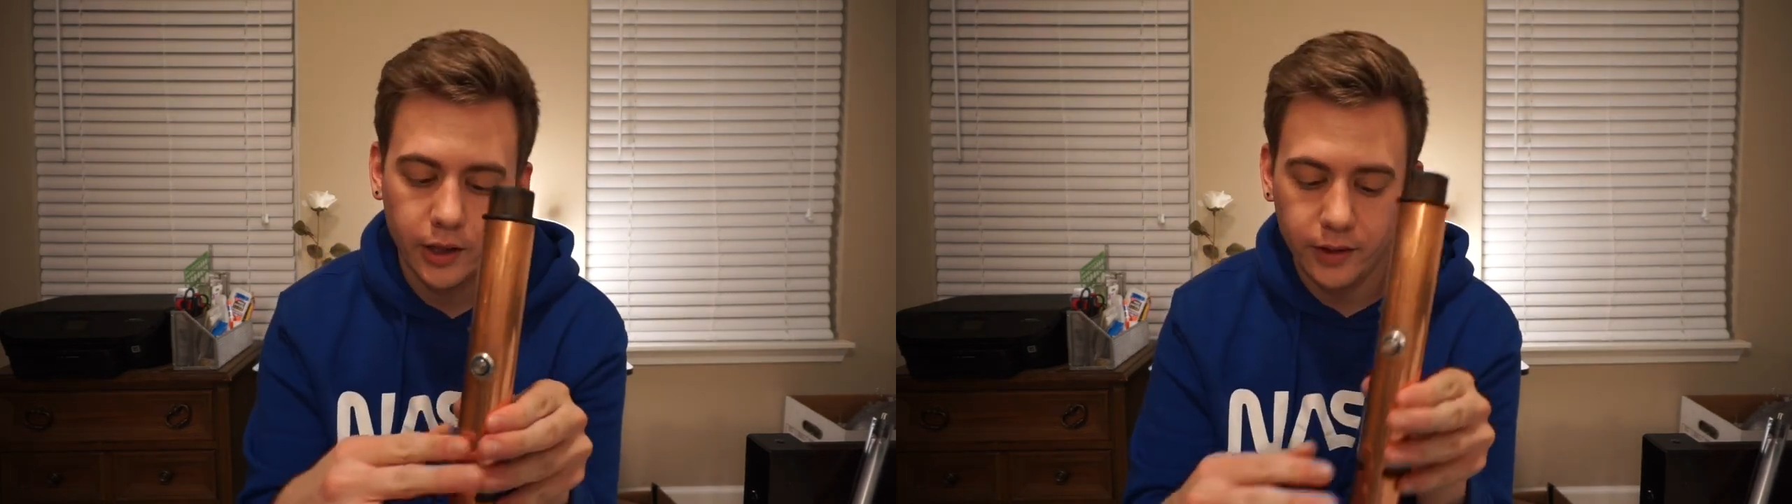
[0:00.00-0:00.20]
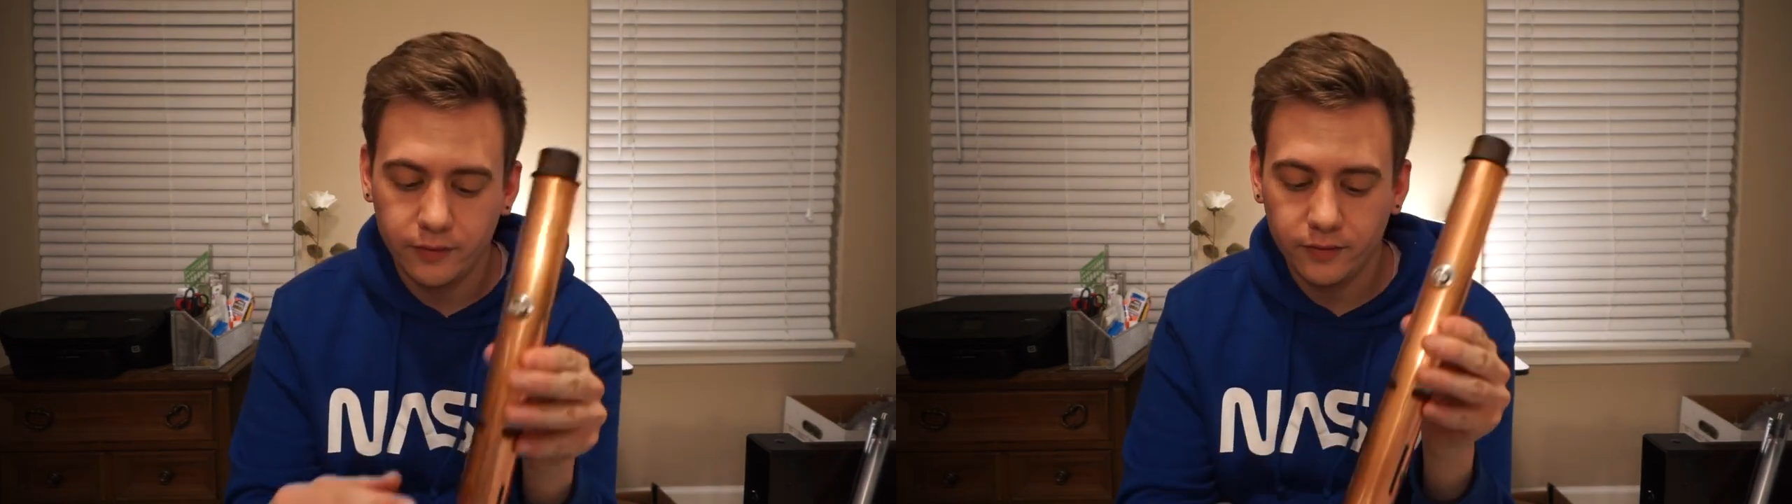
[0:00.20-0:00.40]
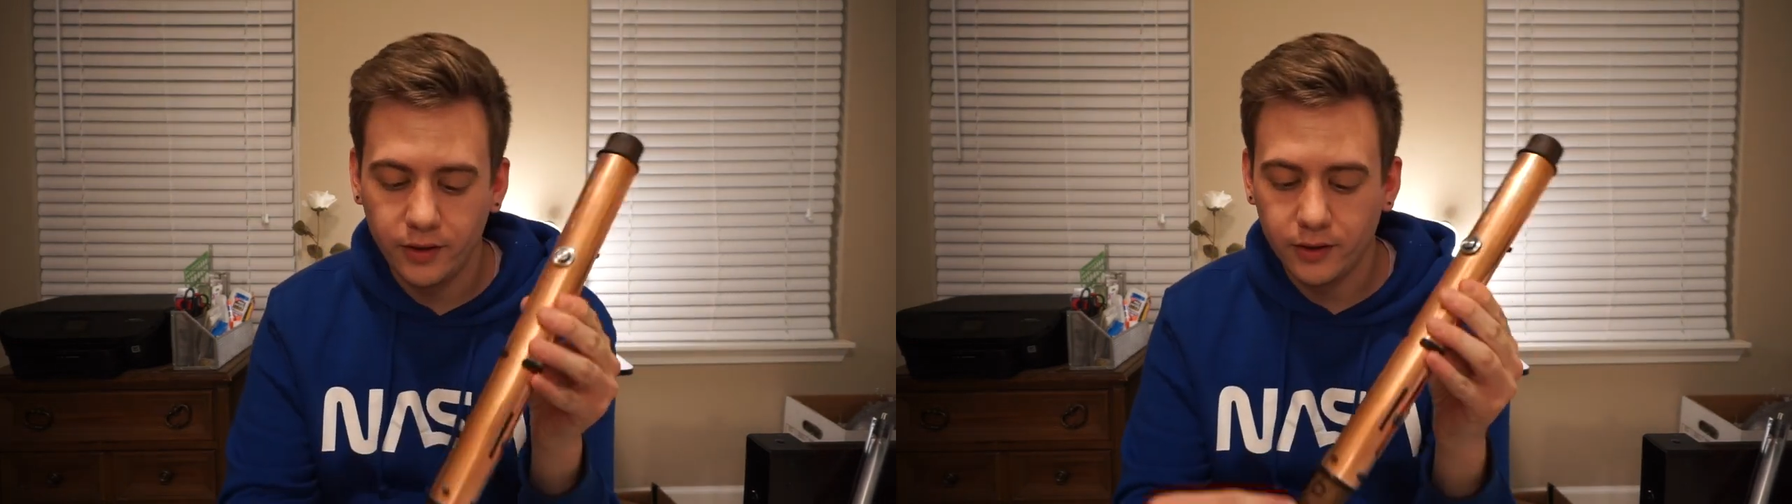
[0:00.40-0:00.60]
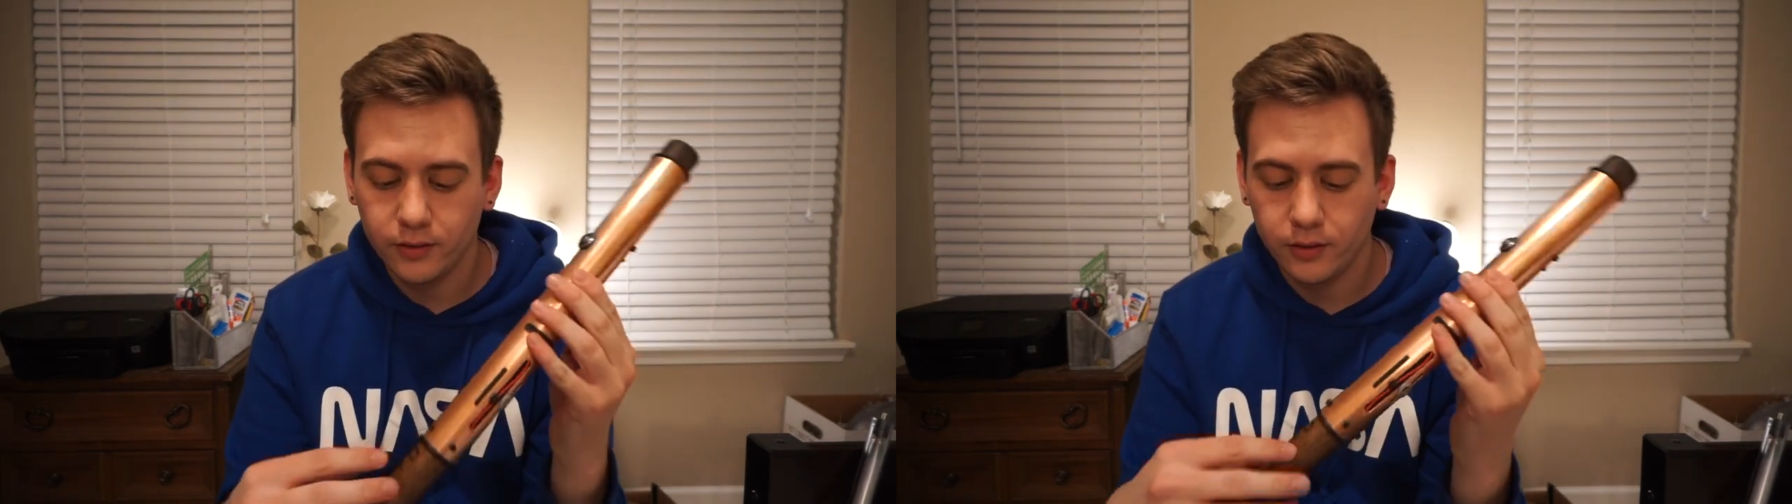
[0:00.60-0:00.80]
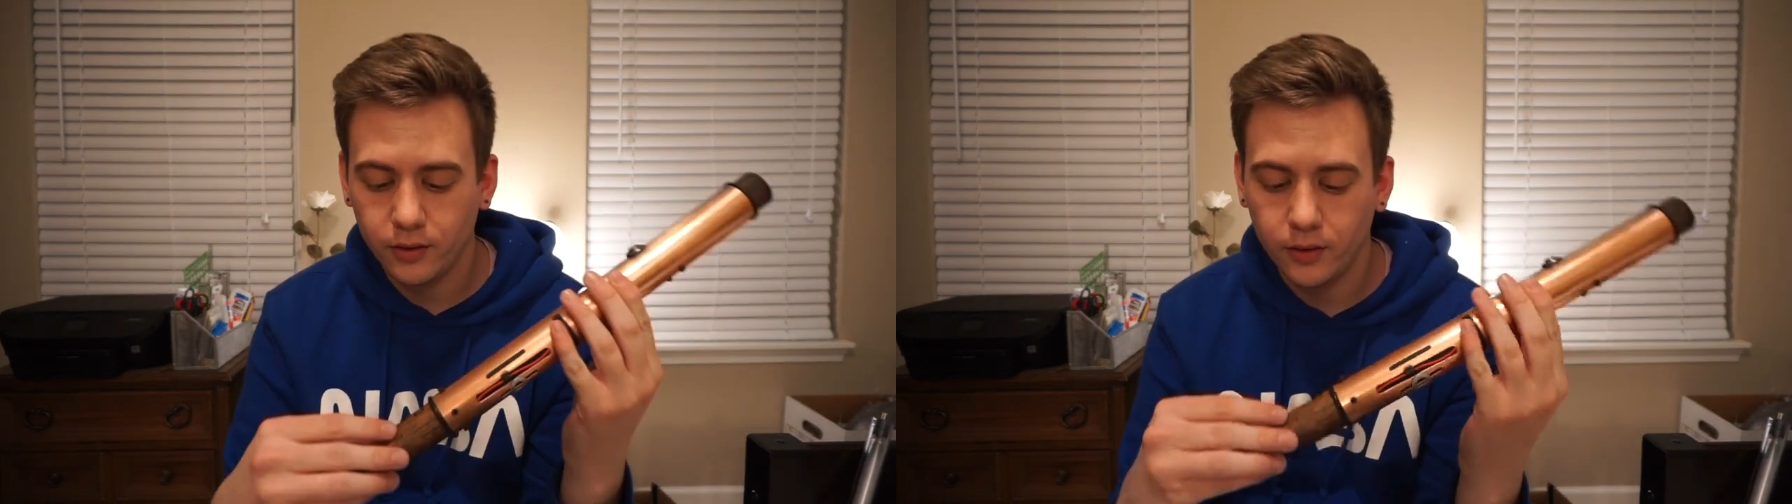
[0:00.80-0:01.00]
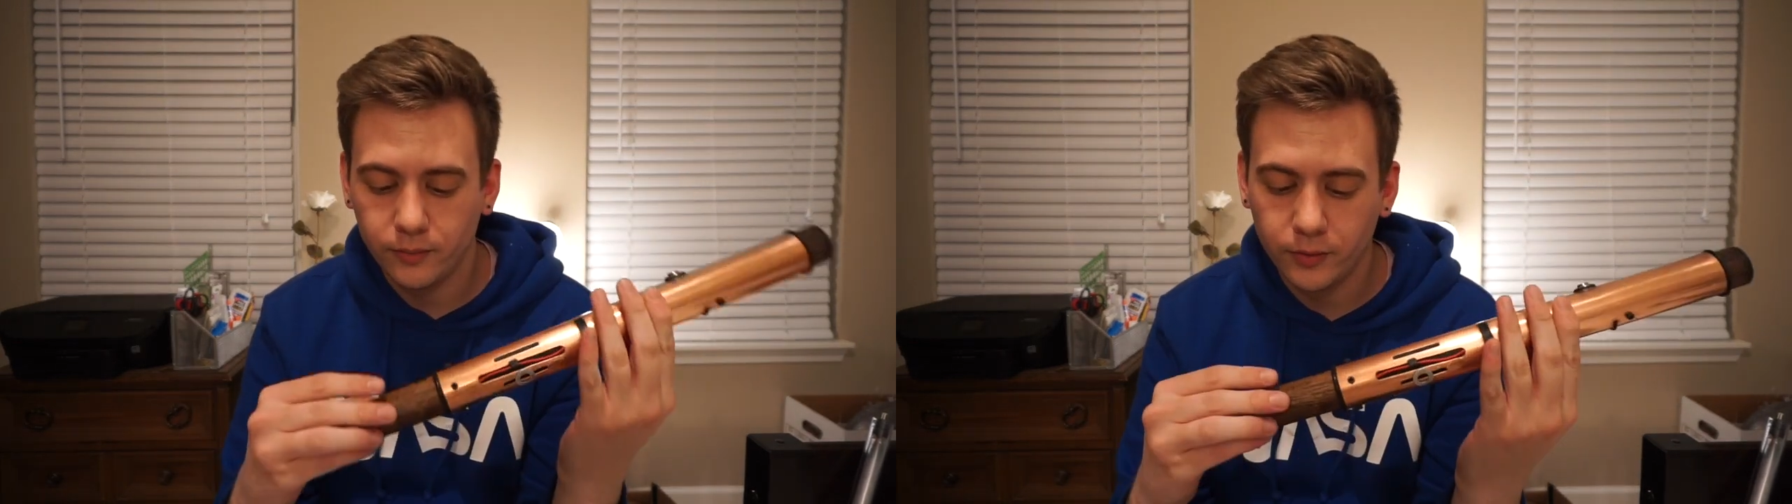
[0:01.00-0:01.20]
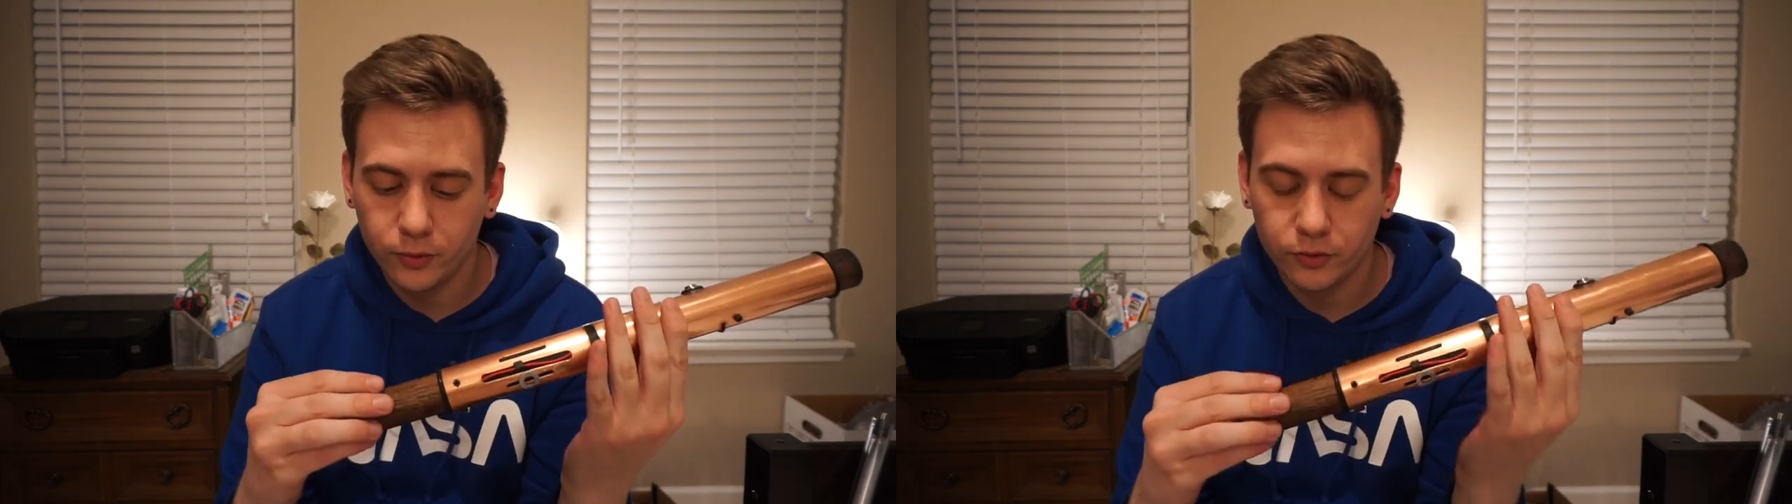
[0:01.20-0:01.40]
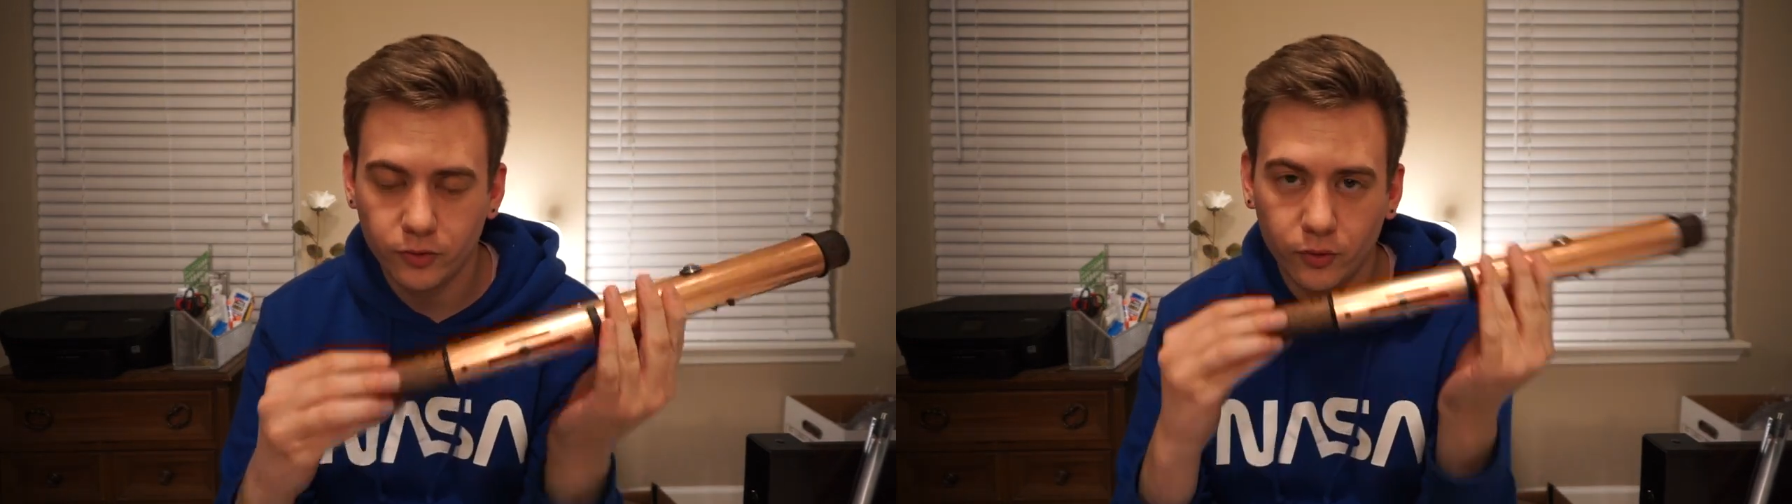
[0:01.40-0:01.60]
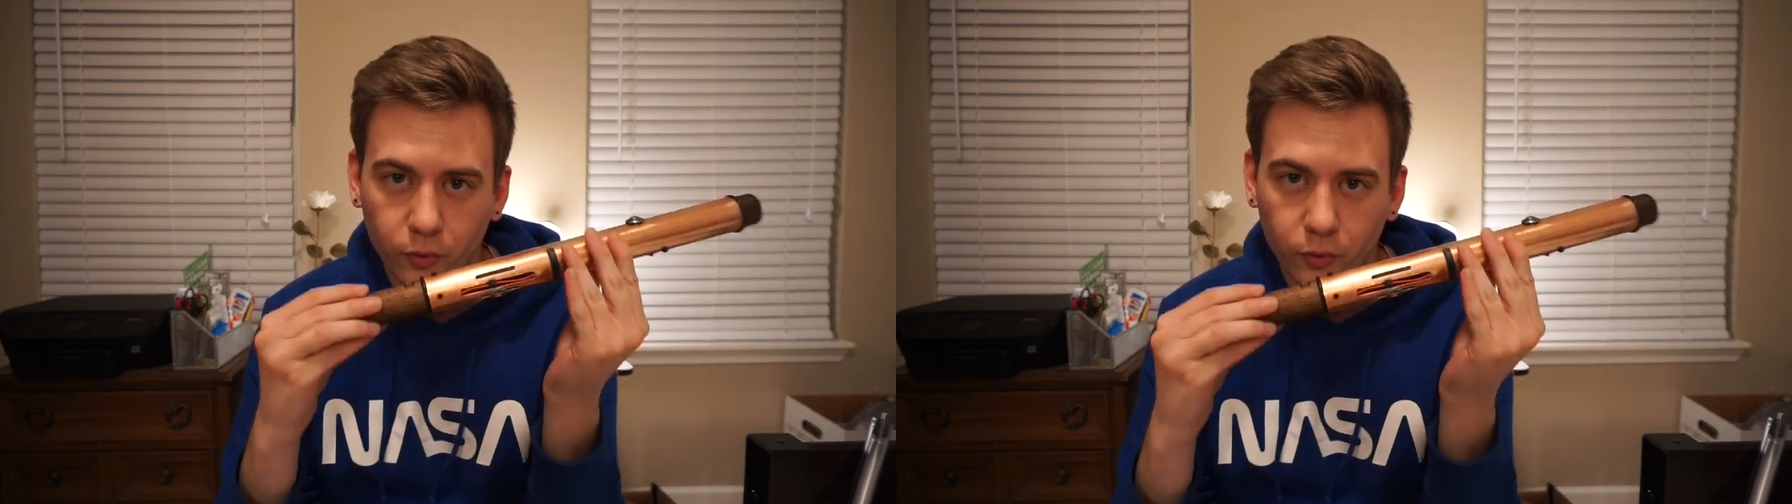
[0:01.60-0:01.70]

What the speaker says: I stained, it was just